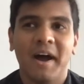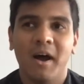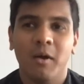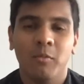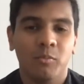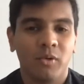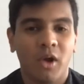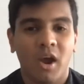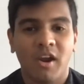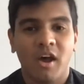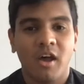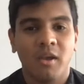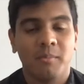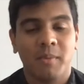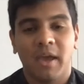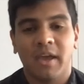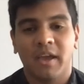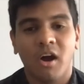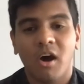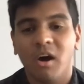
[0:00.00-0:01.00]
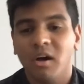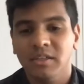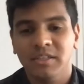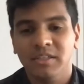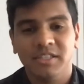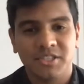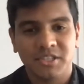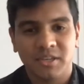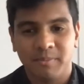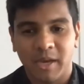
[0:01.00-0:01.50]
brought on my
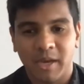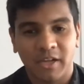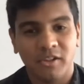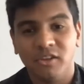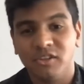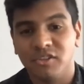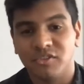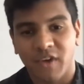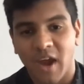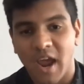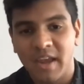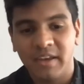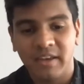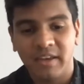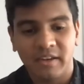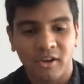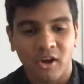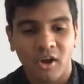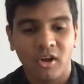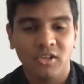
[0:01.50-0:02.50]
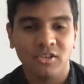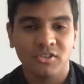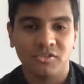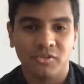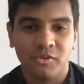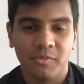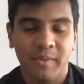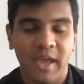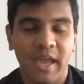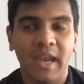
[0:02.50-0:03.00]
close friend and college
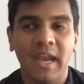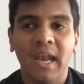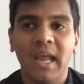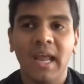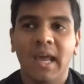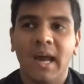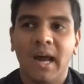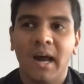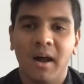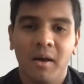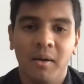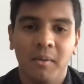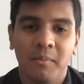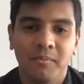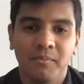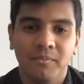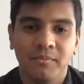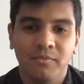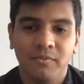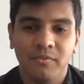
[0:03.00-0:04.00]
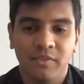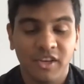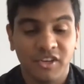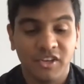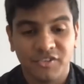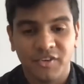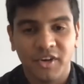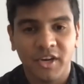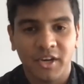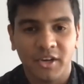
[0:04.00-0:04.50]
roommate,
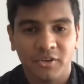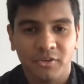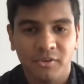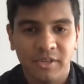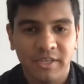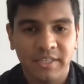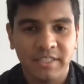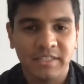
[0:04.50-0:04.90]
Vishwa, who